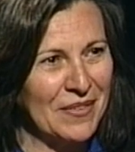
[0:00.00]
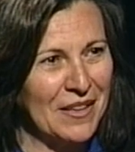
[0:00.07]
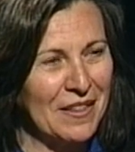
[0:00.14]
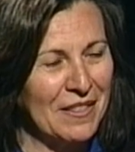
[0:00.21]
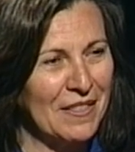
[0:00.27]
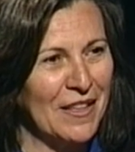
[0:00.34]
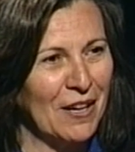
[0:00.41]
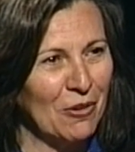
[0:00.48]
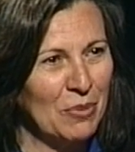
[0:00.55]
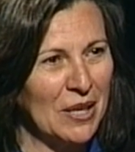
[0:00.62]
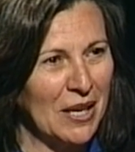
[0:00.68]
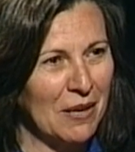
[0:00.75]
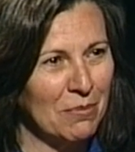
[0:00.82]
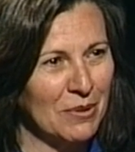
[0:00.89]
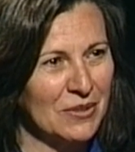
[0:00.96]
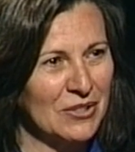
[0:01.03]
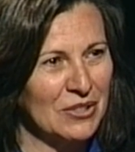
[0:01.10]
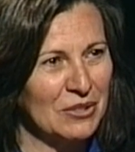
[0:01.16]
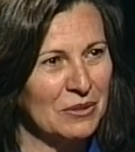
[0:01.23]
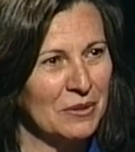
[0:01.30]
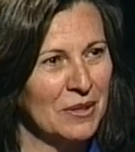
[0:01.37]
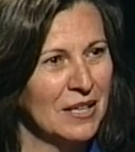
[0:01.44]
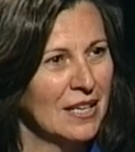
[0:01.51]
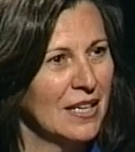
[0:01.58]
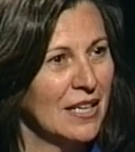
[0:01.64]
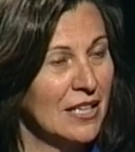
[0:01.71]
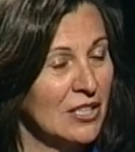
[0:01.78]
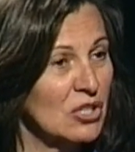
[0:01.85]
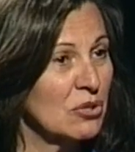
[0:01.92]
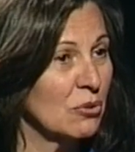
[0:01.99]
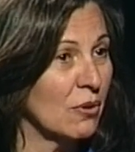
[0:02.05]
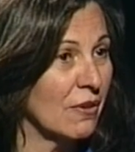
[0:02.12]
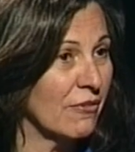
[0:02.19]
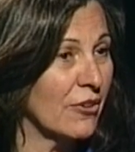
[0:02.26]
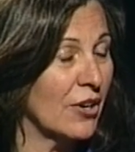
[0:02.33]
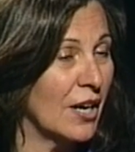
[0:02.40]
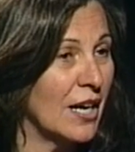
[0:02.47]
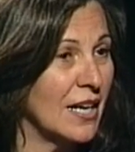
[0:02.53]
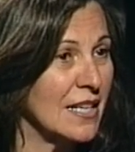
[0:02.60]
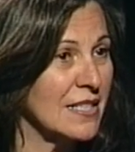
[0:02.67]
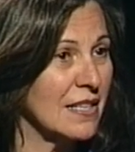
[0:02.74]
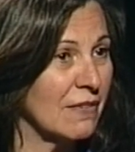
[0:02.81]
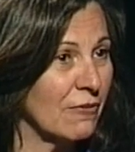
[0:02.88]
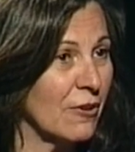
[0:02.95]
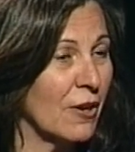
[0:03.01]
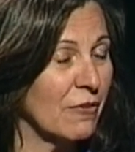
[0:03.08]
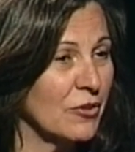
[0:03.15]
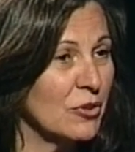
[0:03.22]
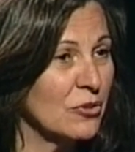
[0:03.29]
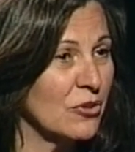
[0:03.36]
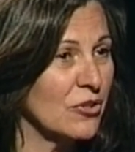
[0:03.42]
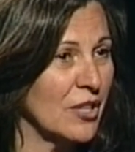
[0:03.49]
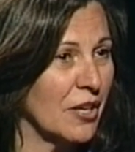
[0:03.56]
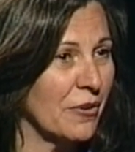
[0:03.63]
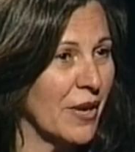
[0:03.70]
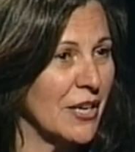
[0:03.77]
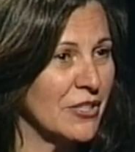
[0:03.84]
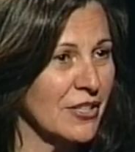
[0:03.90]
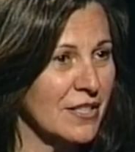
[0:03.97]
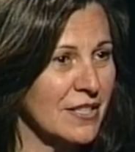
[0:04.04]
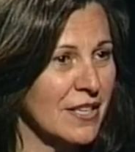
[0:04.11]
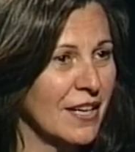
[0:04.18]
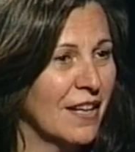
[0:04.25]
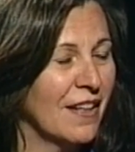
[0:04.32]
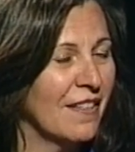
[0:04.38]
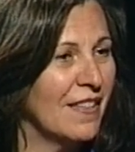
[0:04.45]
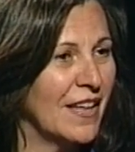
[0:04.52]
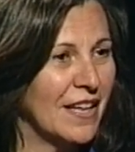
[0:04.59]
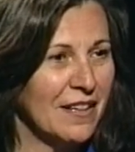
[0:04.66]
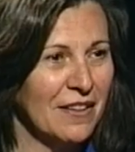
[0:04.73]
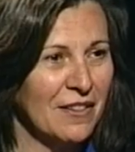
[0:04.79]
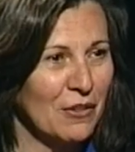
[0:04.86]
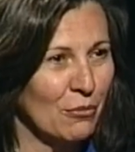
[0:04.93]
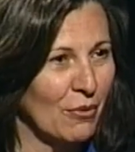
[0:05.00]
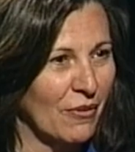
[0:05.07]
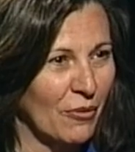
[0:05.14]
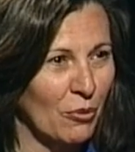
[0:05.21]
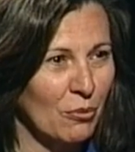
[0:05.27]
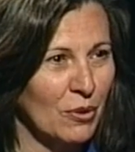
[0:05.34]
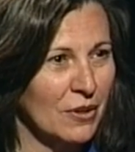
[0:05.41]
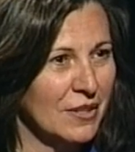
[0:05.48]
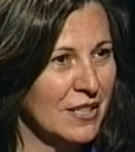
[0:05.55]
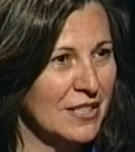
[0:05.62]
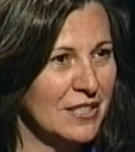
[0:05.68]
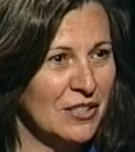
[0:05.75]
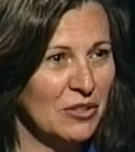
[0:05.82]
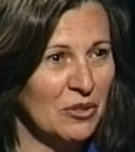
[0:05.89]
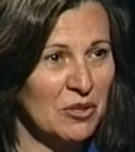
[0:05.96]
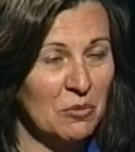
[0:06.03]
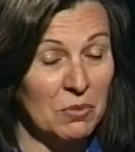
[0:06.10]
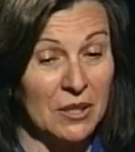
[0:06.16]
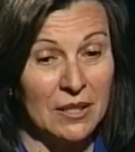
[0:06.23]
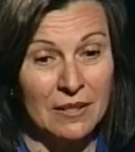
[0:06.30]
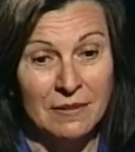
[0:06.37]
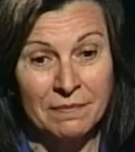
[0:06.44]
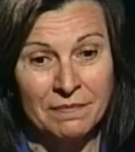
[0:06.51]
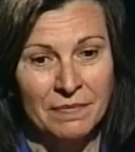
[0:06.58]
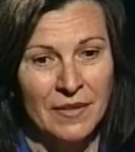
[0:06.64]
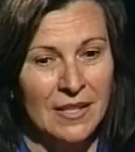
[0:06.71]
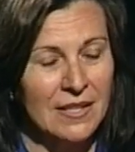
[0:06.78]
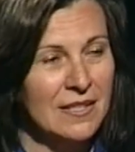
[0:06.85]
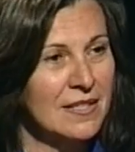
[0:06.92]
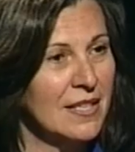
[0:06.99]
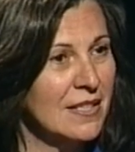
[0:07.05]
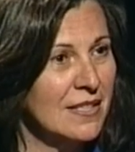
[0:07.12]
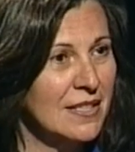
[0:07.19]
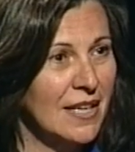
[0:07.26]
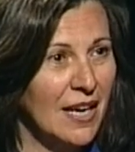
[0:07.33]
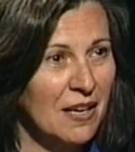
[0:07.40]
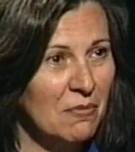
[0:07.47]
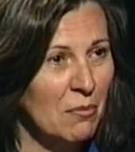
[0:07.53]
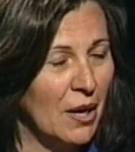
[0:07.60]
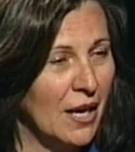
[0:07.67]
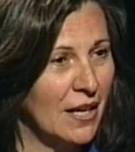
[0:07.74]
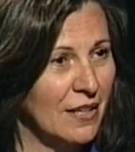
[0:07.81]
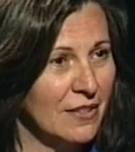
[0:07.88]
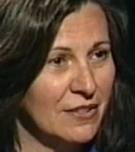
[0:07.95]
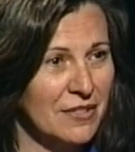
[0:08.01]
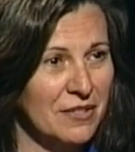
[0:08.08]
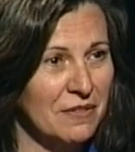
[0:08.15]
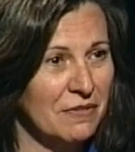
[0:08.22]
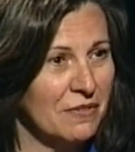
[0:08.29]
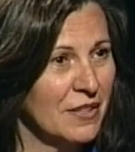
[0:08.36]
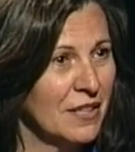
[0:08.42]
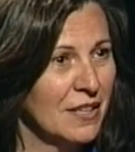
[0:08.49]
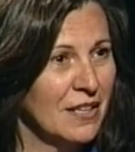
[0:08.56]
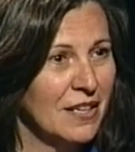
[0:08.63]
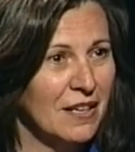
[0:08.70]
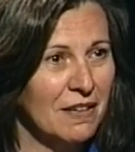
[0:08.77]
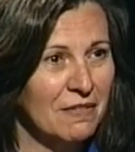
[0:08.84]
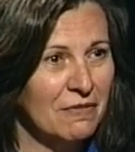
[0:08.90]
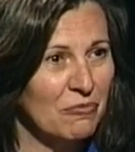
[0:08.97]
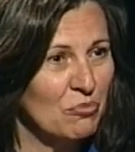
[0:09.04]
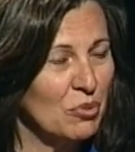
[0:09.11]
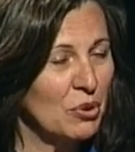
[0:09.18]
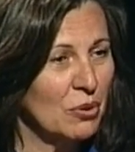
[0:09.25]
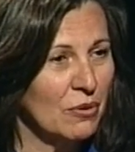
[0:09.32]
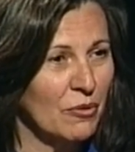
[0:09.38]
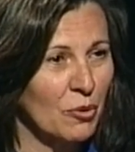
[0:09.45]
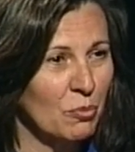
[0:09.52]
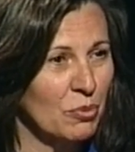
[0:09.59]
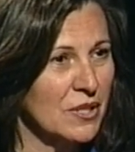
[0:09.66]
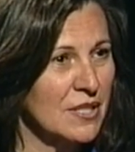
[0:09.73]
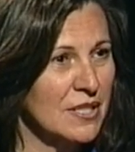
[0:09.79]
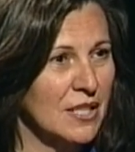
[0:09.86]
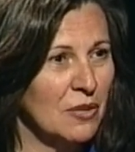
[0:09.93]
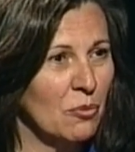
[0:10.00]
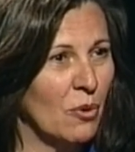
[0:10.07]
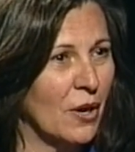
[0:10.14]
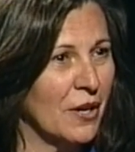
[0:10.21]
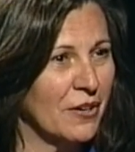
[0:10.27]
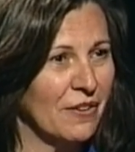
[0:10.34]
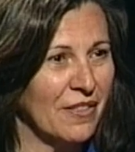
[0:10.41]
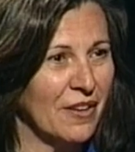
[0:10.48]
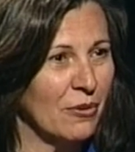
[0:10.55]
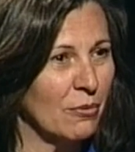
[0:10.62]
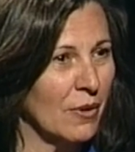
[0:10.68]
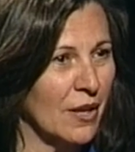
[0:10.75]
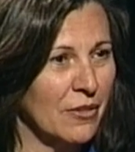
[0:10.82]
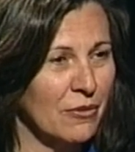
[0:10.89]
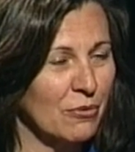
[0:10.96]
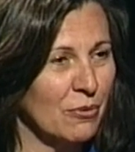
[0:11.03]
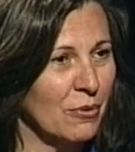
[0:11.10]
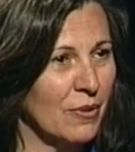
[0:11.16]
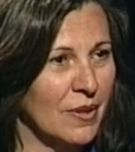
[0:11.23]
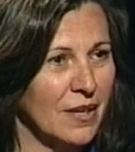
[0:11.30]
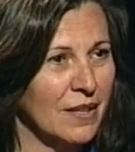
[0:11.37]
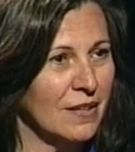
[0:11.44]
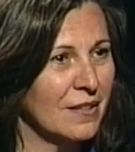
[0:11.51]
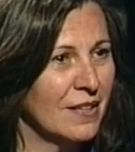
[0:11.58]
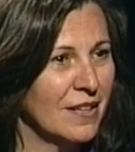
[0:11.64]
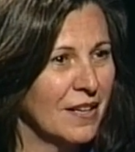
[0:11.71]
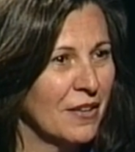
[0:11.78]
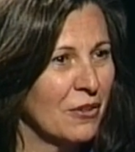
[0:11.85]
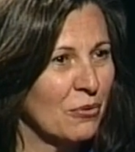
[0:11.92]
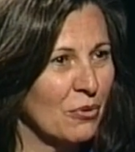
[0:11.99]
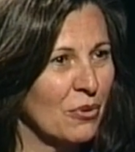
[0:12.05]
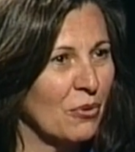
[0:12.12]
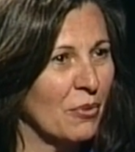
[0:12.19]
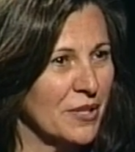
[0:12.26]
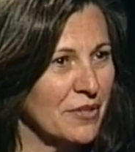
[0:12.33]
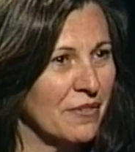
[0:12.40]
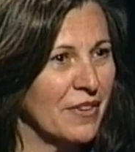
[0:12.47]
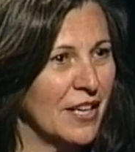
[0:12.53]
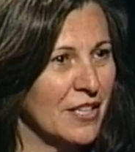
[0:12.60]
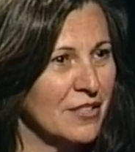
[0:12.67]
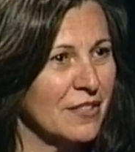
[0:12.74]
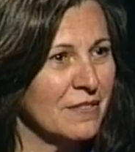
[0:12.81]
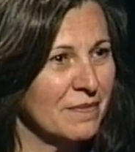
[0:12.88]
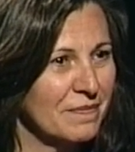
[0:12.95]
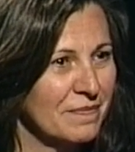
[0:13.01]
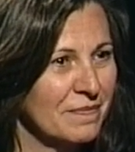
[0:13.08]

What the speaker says: they'll be able to ensure for us and for all future generations that the river will continue to be 68 miles of beautiful, pristine water that run through the reservation.